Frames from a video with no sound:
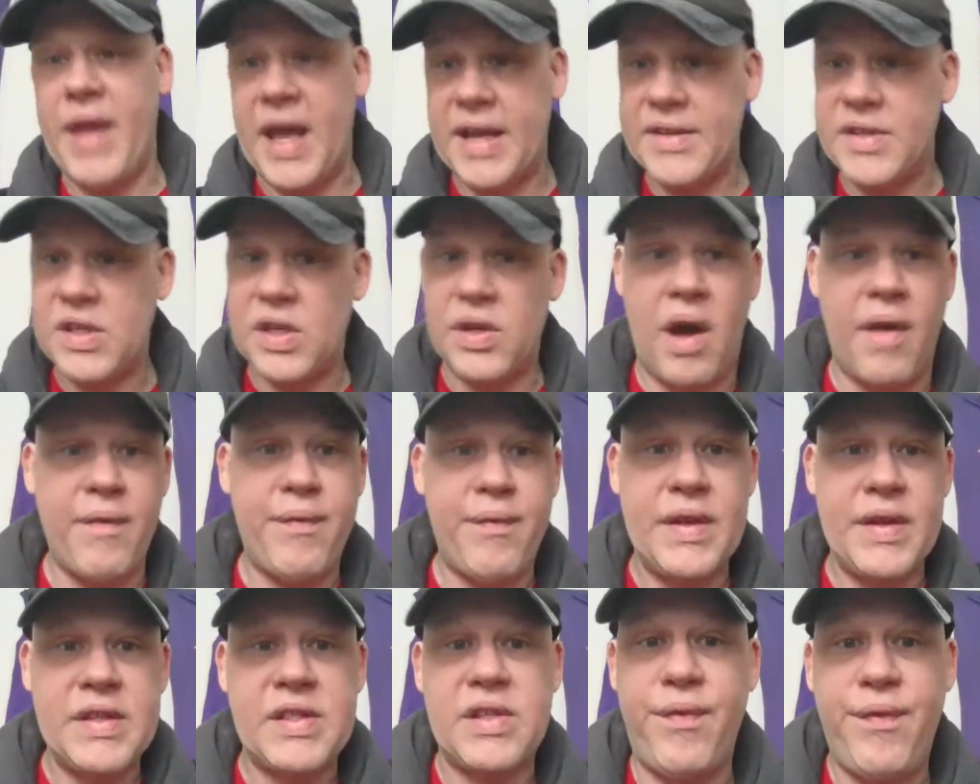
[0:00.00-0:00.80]
That's an
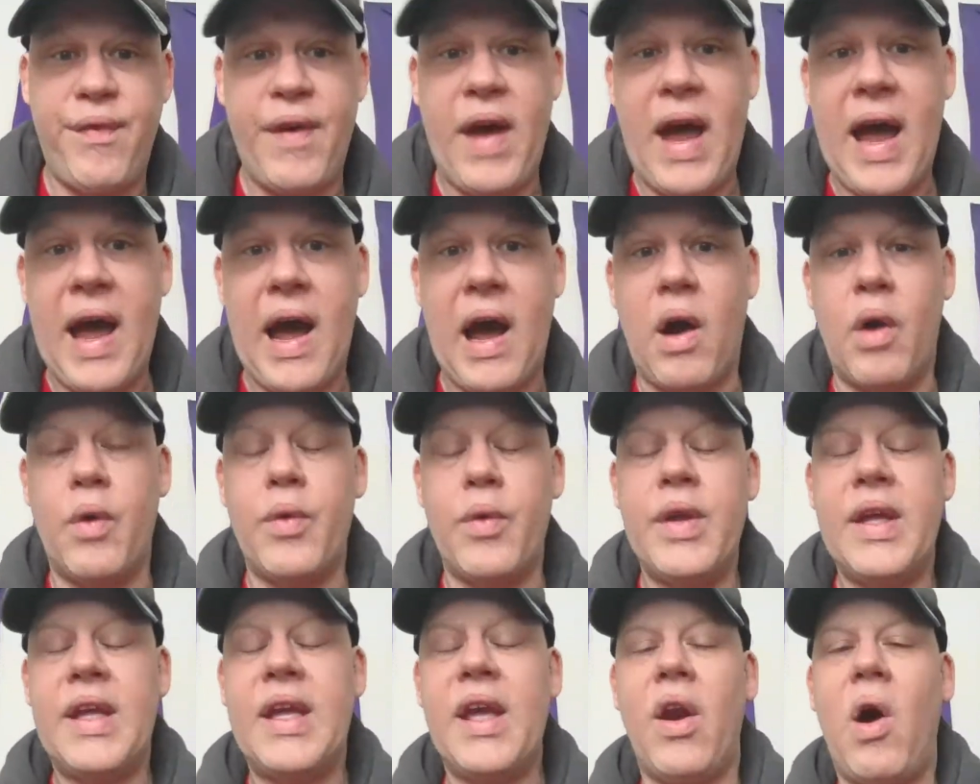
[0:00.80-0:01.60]
offensive foul.
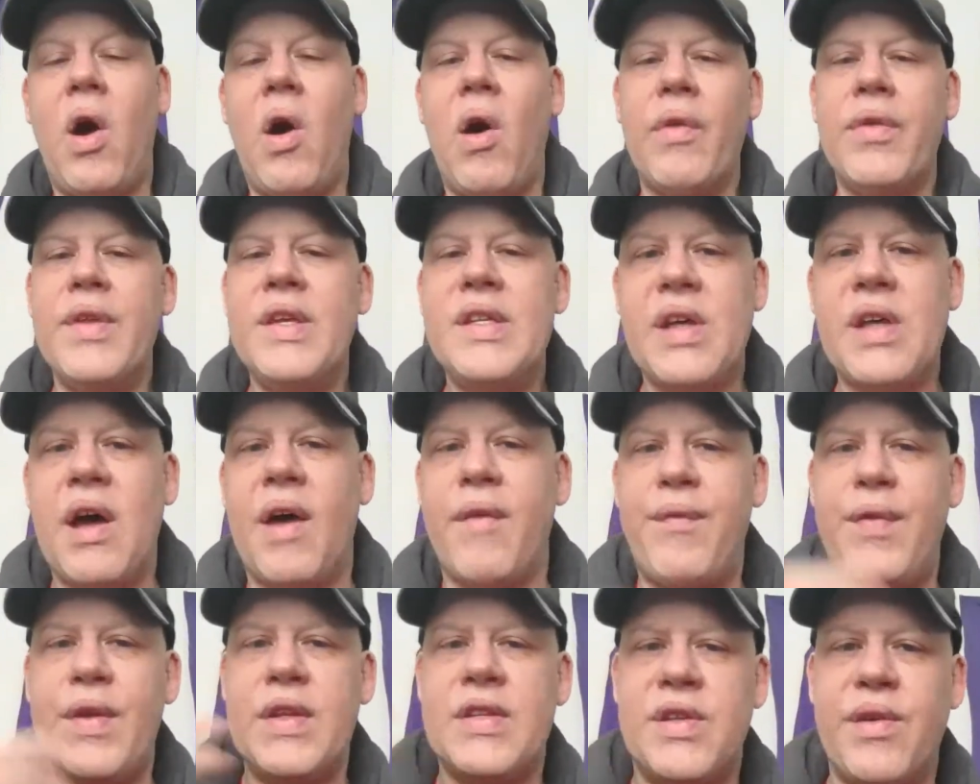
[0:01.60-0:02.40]
We get all these
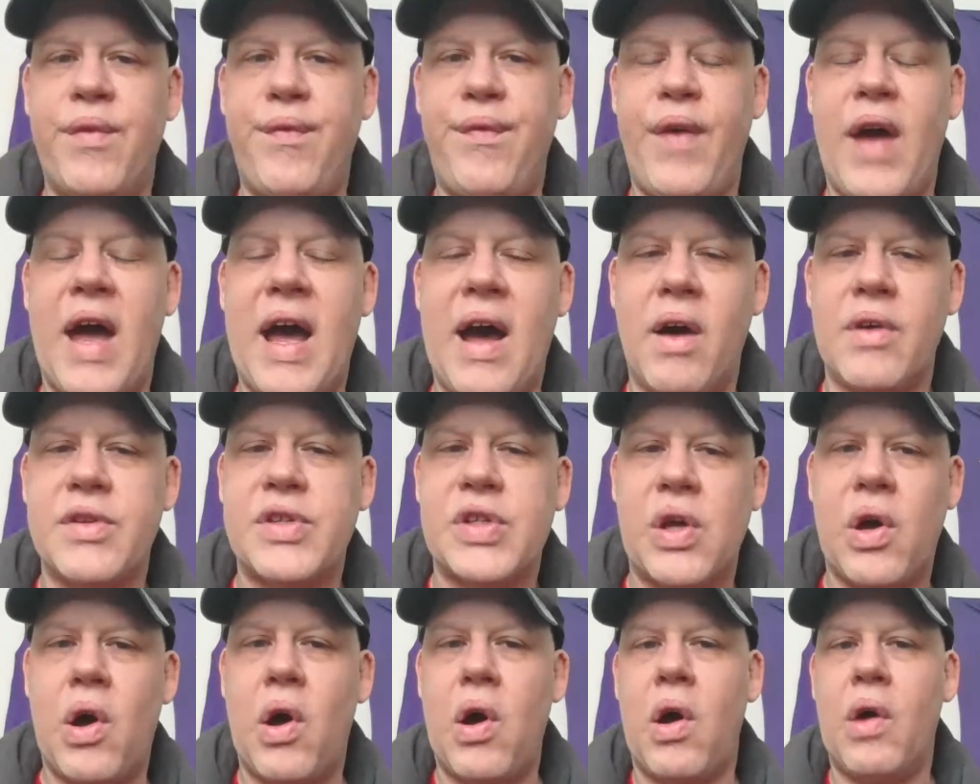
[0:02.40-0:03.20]
offensive
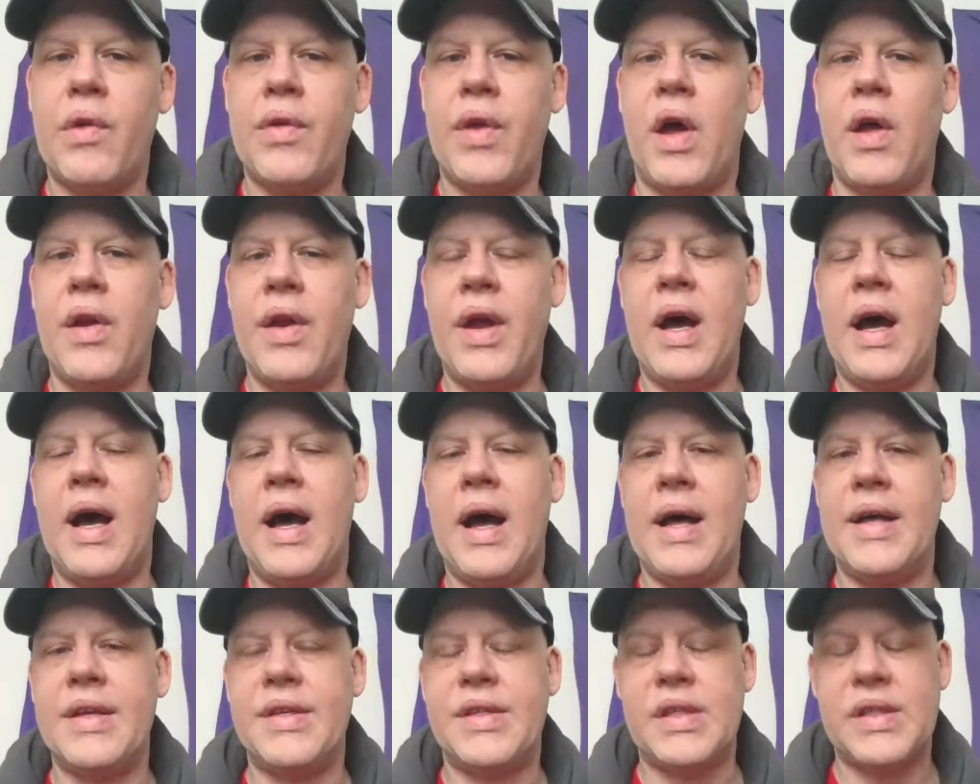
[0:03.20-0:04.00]
fouls called on
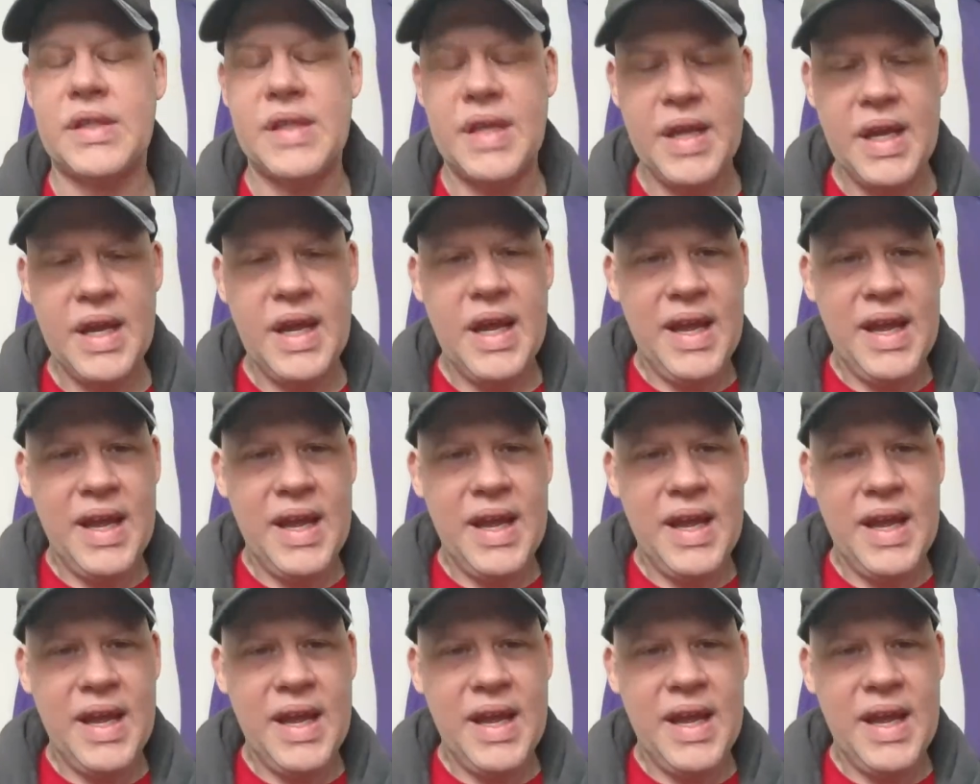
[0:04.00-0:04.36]
us